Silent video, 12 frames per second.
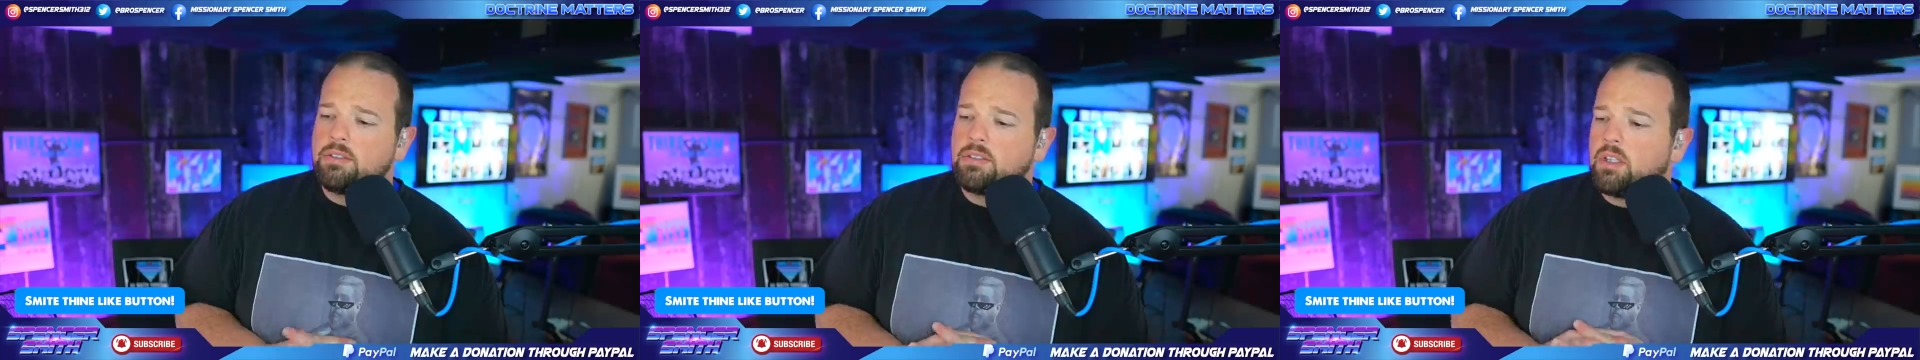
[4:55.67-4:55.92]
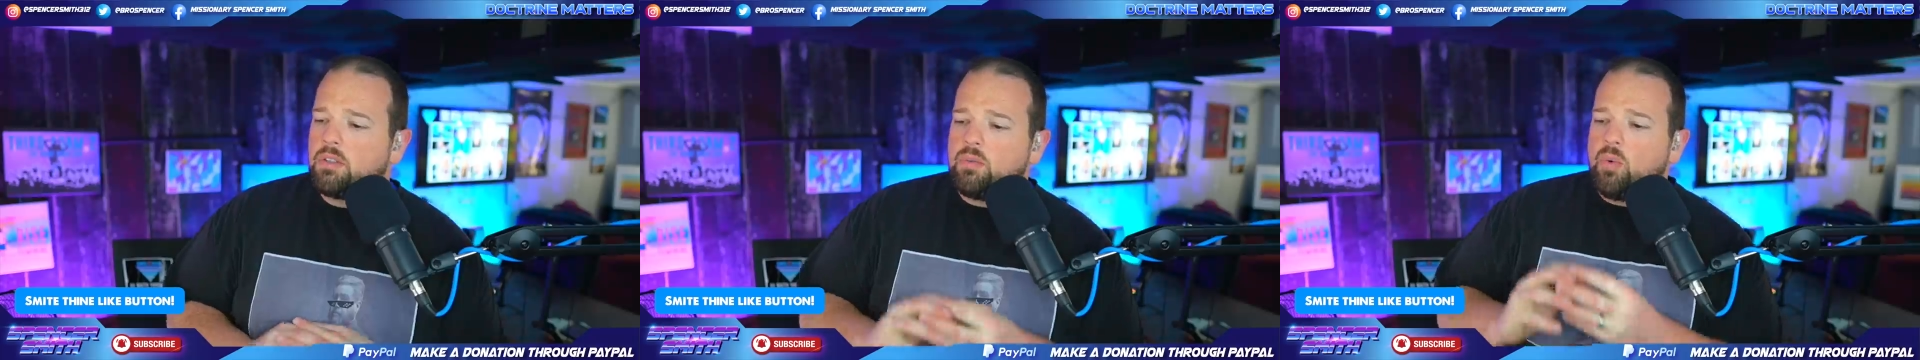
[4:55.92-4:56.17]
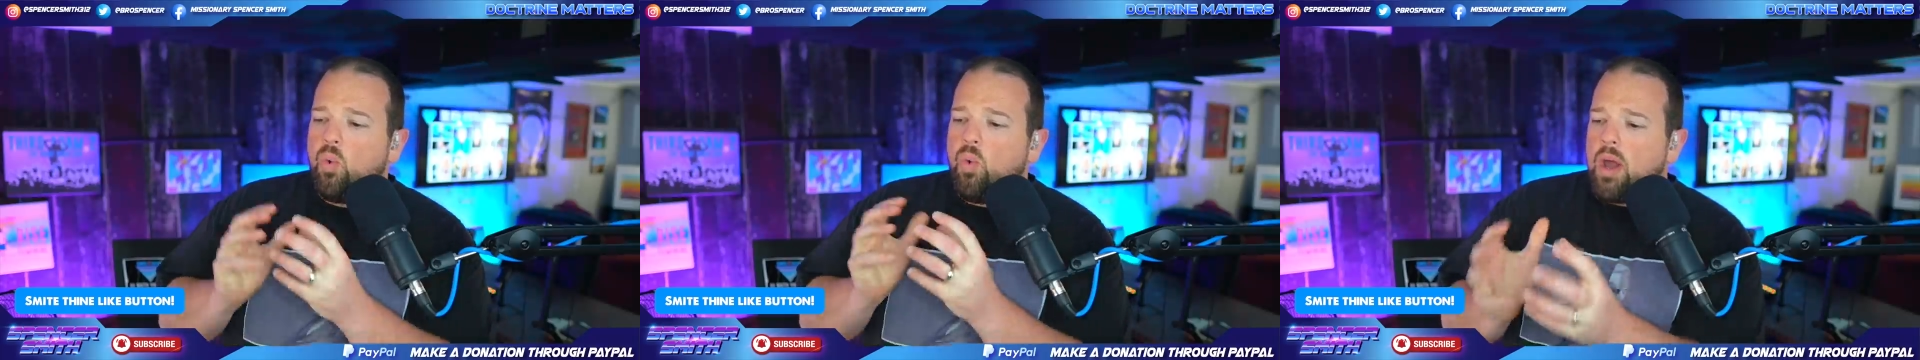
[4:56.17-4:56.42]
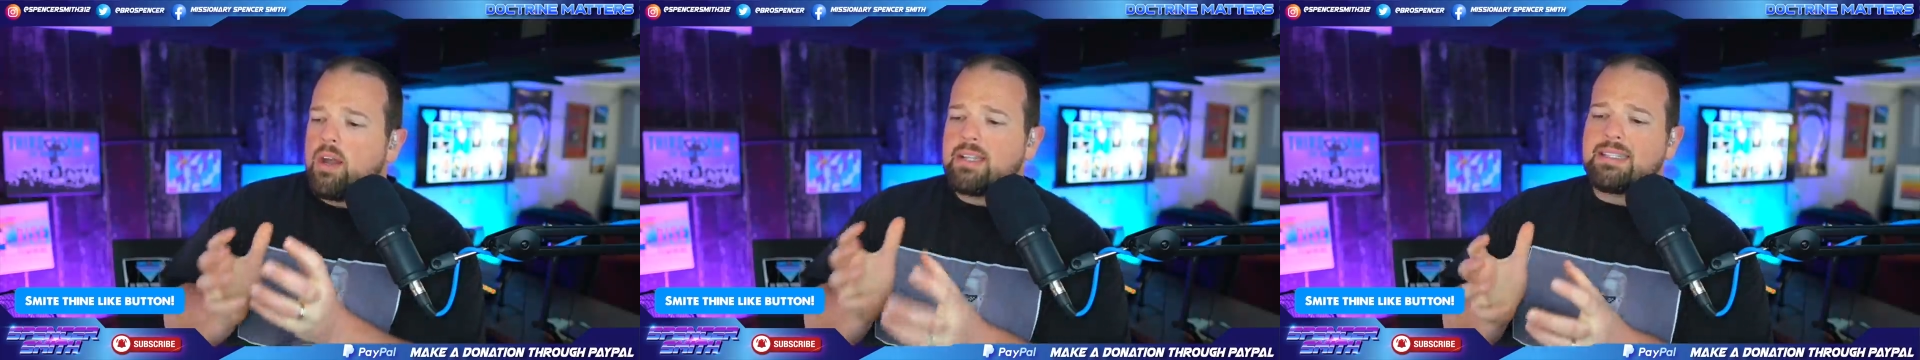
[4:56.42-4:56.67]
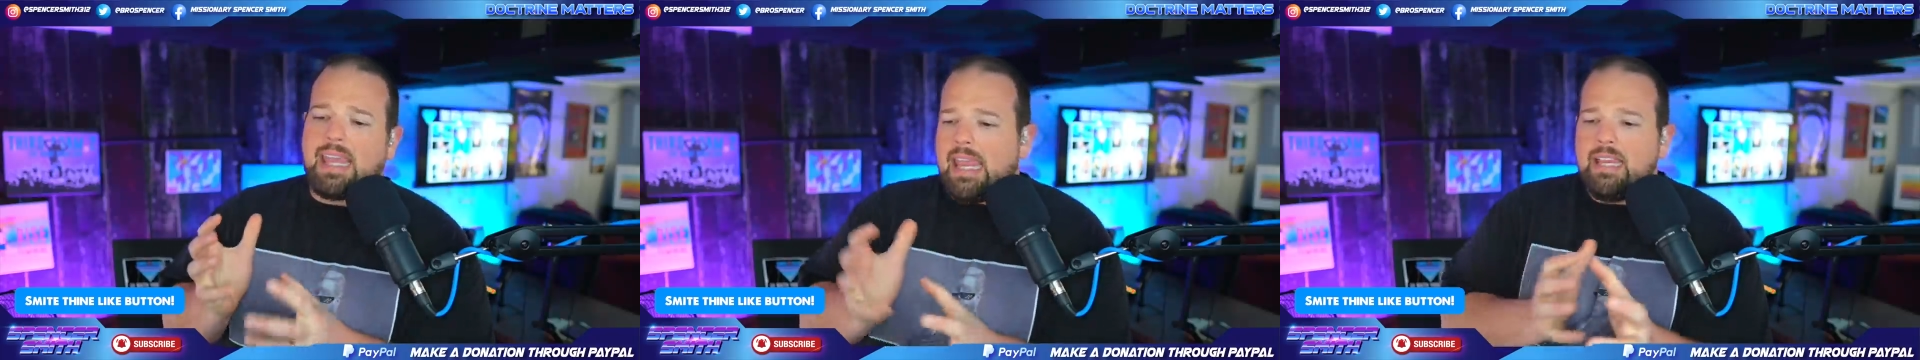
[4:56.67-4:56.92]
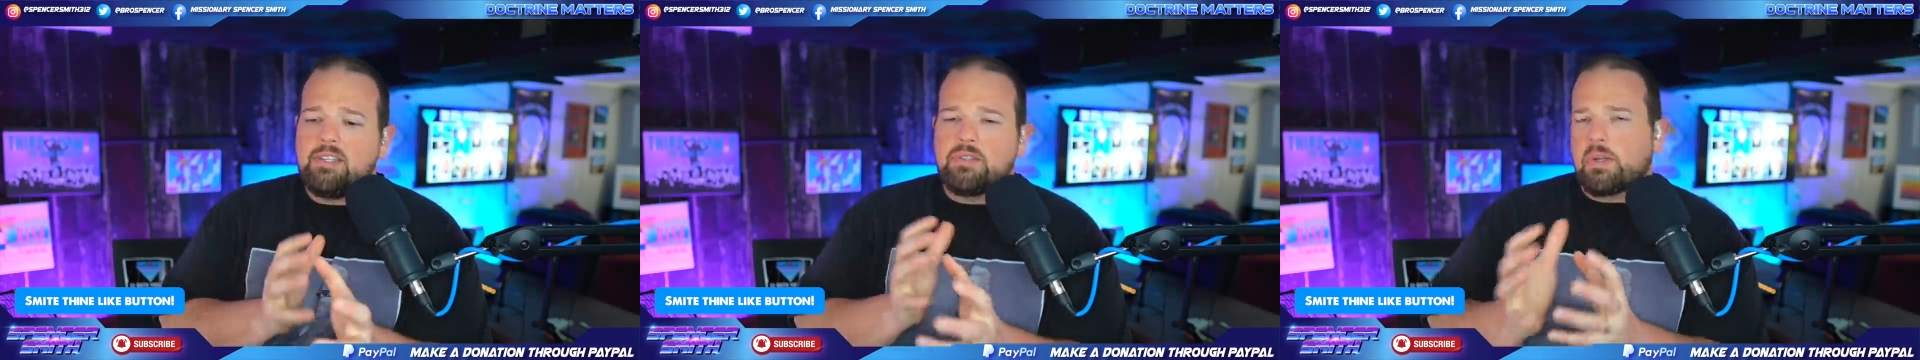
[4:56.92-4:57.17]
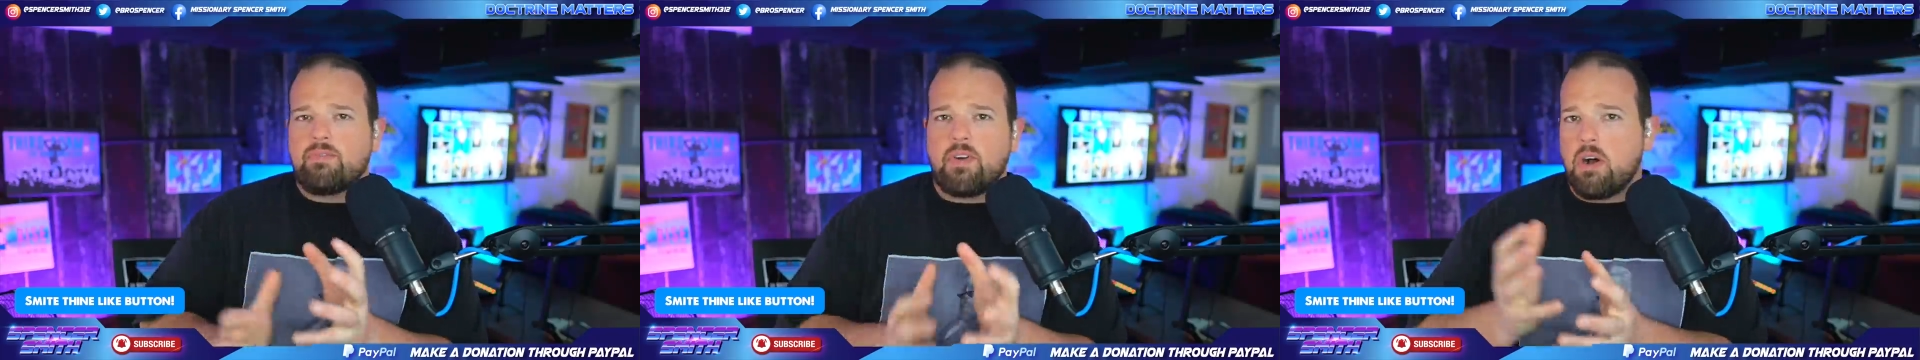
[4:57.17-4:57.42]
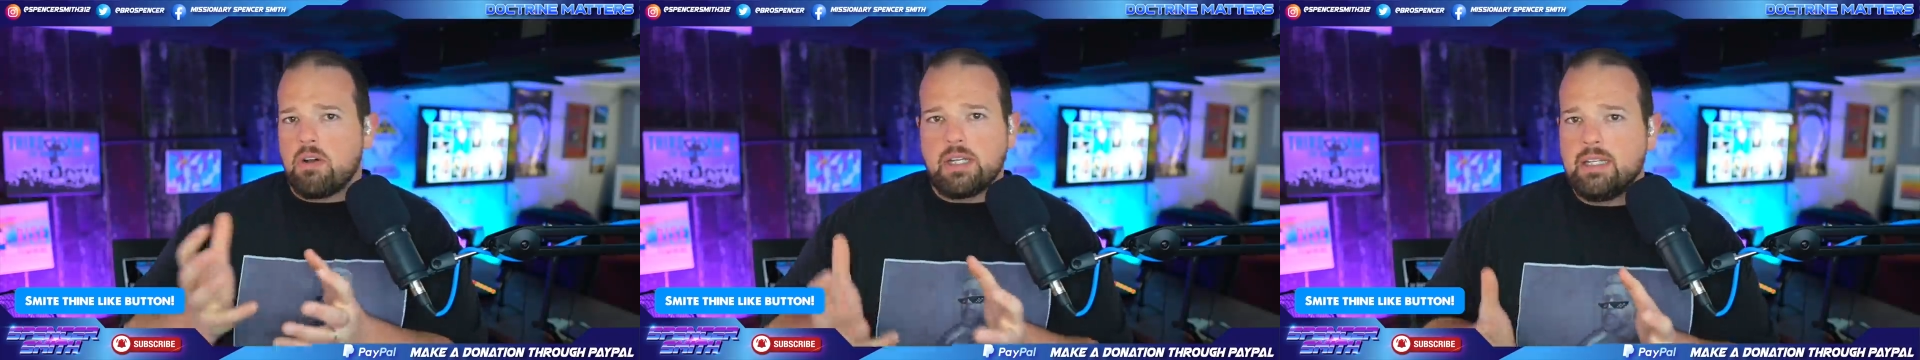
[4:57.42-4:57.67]
So, where does Easter
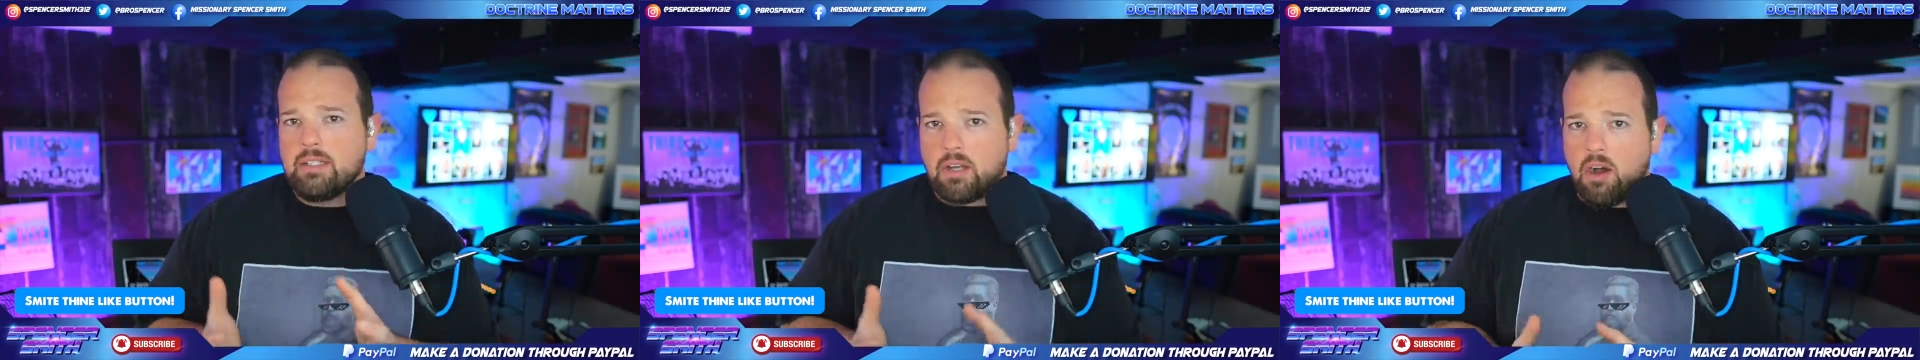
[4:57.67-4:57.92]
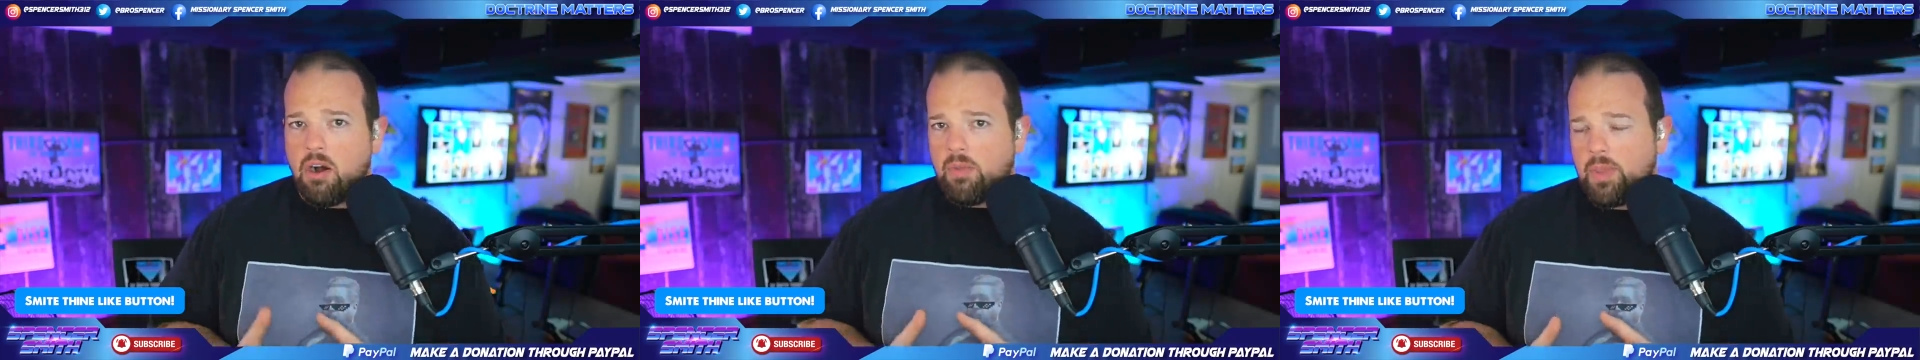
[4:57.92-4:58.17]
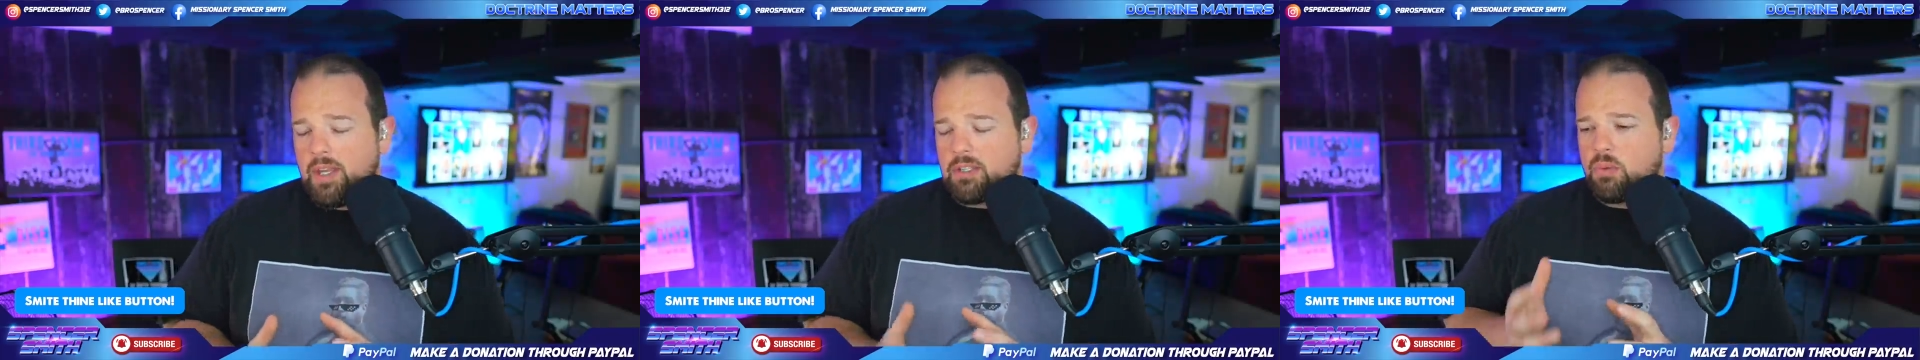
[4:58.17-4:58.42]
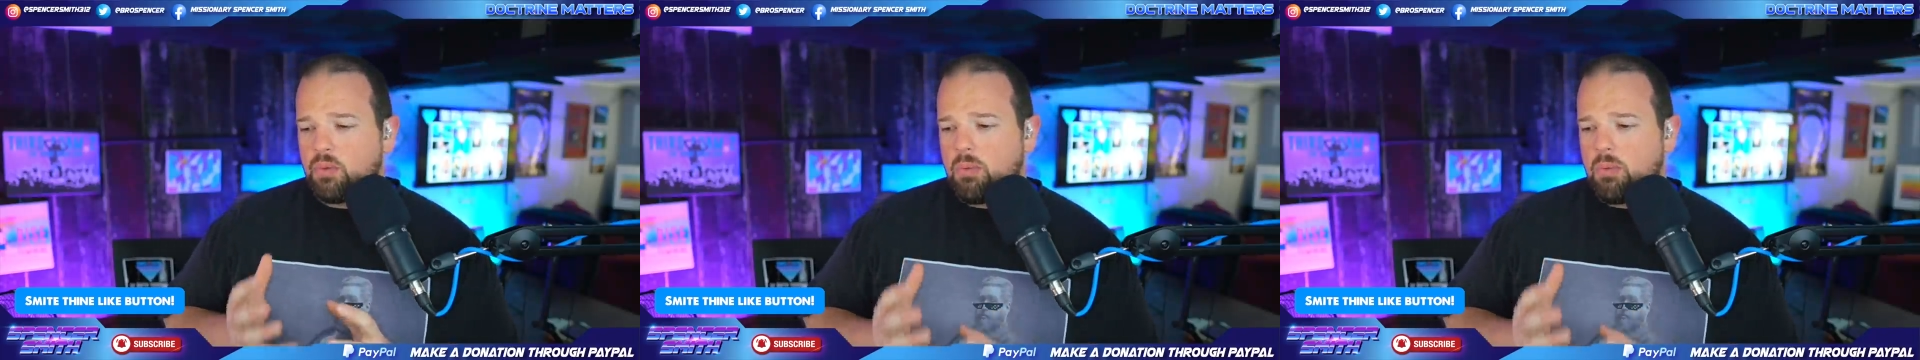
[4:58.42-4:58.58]
fall into all this?